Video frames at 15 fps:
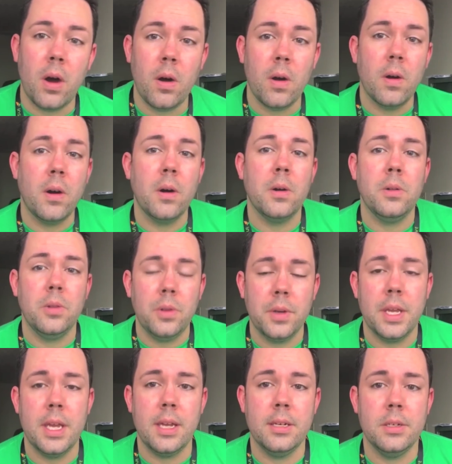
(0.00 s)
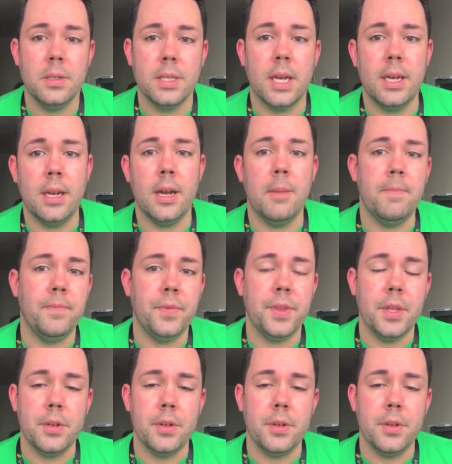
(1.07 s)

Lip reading: are looking to sign up